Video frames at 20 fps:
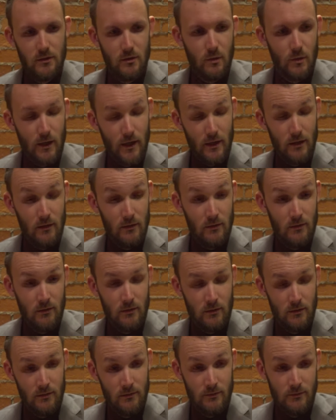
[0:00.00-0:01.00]
Well,
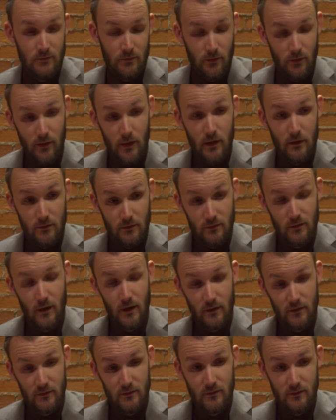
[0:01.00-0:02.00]
today
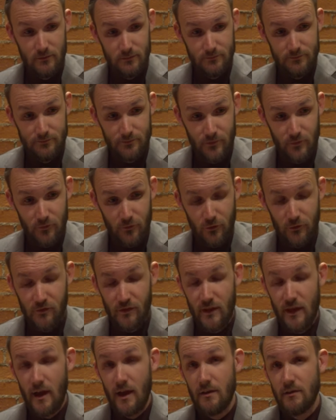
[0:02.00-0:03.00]
sucks. First,
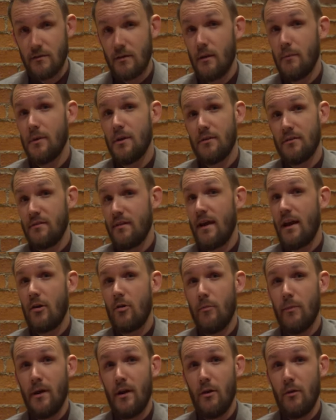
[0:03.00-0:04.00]
the A's coming to
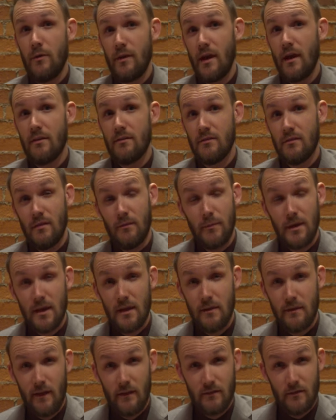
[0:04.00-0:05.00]
Sacramento. Yes, to
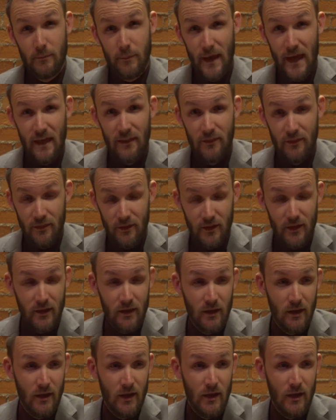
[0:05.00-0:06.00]
me, that's a bad
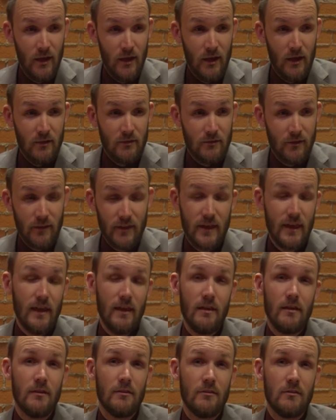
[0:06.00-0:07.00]
thing. To the
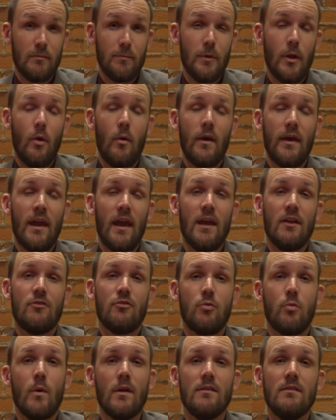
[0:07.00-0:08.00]
Kings, blowing a
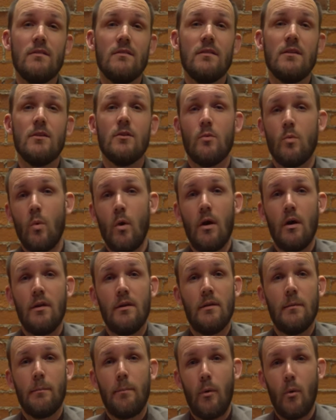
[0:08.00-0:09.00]

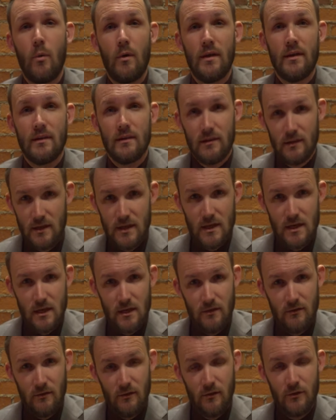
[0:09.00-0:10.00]
21-point
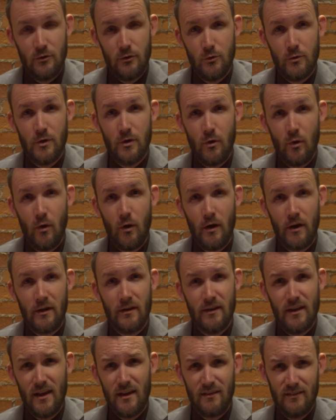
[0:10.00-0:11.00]
lead to the New York
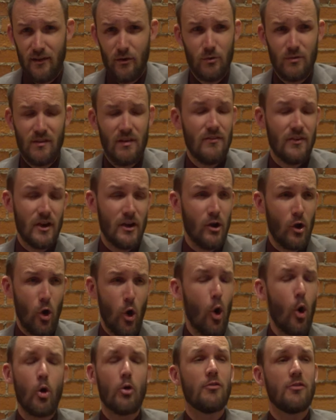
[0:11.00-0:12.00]
Knicks. There was even an
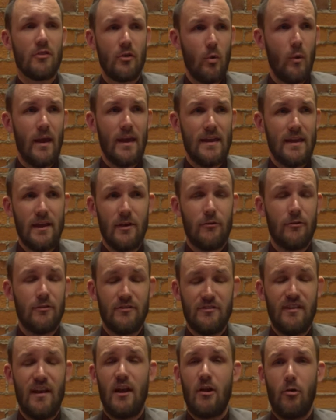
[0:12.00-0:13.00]
earthquake here in
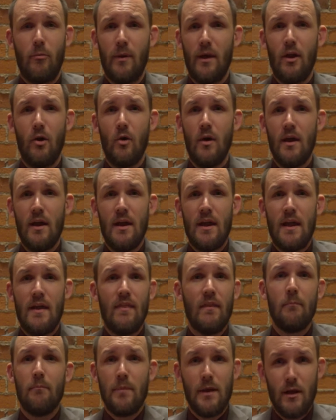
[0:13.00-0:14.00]
Sacramento
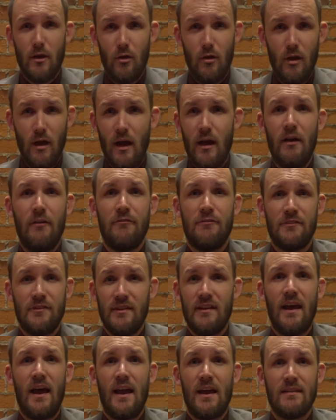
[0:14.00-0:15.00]
in the middle of
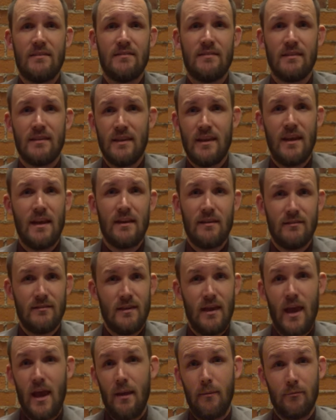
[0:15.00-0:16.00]
tonight's Kings
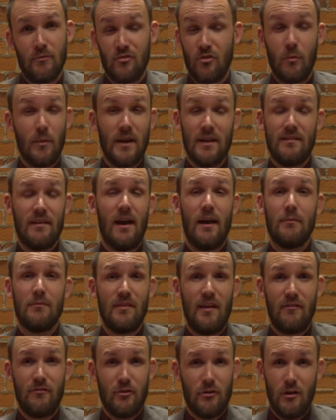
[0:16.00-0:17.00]
game. So many times
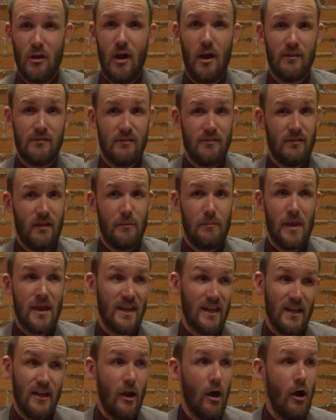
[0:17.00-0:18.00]
after losses, I
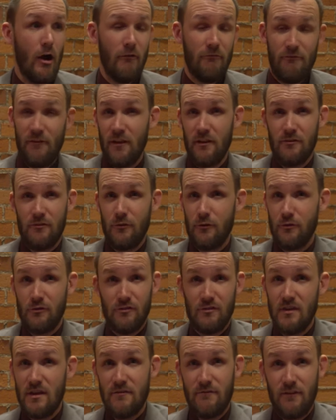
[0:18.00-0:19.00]
make it an offense
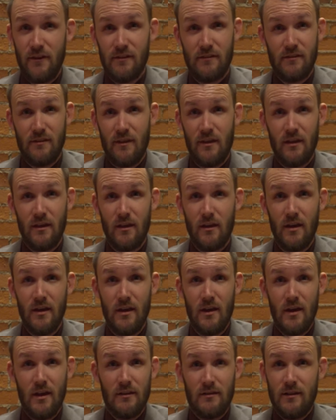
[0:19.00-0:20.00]
versus defense thing.
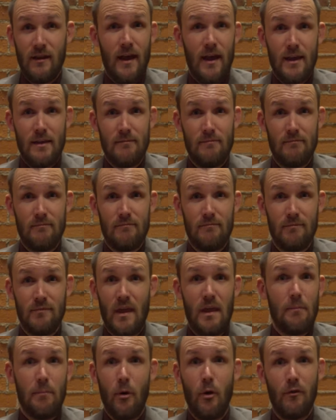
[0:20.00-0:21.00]
Tonight,
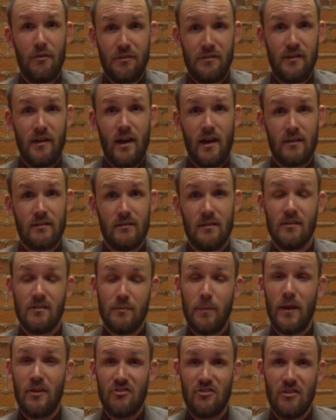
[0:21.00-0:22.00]
they both sucked,
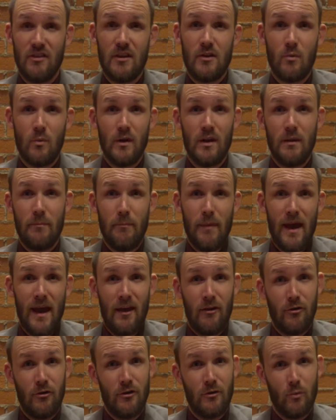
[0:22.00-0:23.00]
especially when it
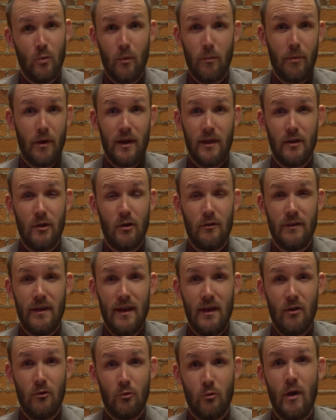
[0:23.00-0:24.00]
mattered. And we'll break it all
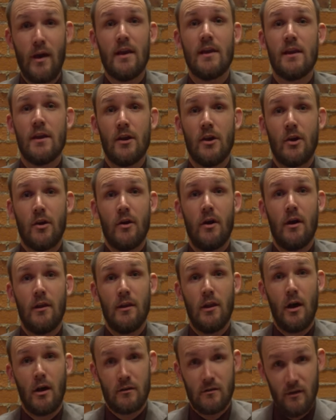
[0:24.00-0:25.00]
down right here
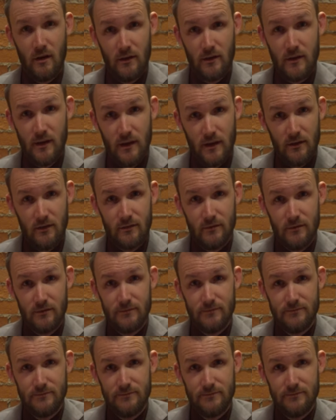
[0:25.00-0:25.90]
on Locked On Kings.